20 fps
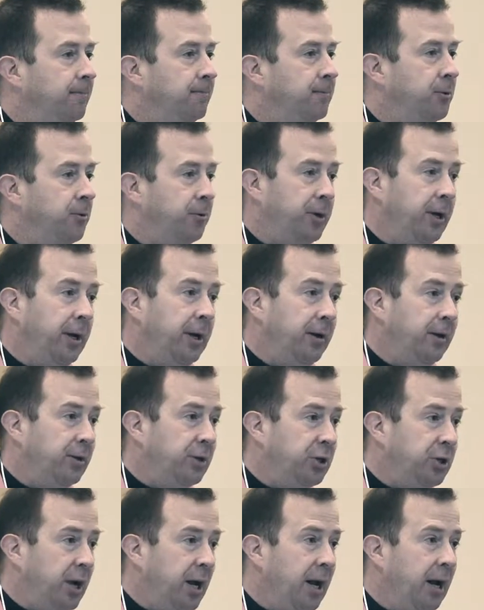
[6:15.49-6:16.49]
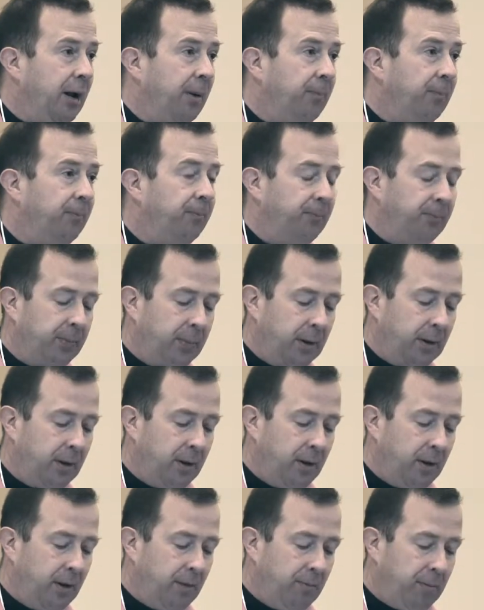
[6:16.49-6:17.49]
You'll get in a jam,
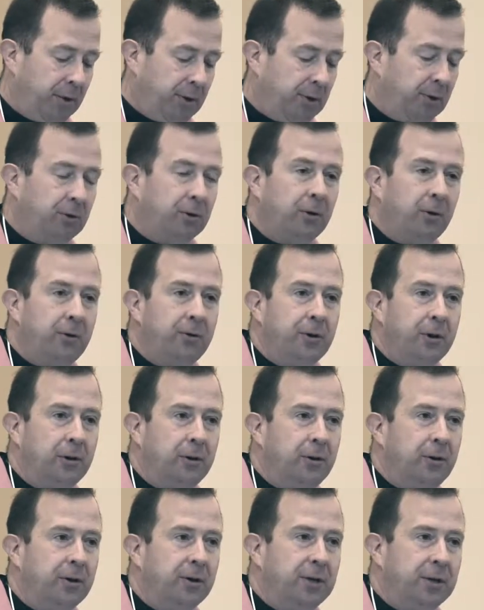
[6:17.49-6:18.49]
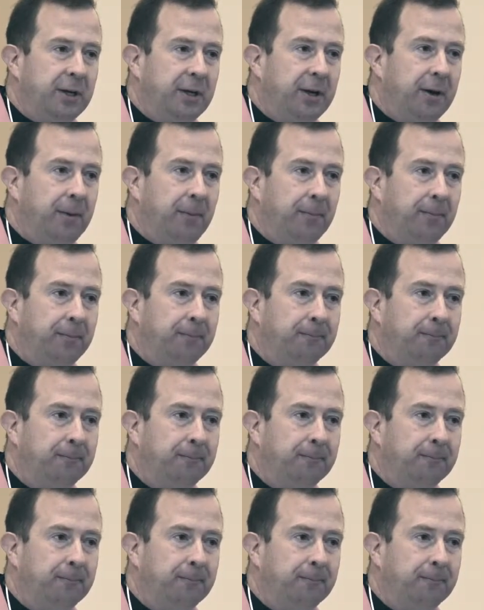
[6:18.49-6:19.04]
but you'll learn to look to Him.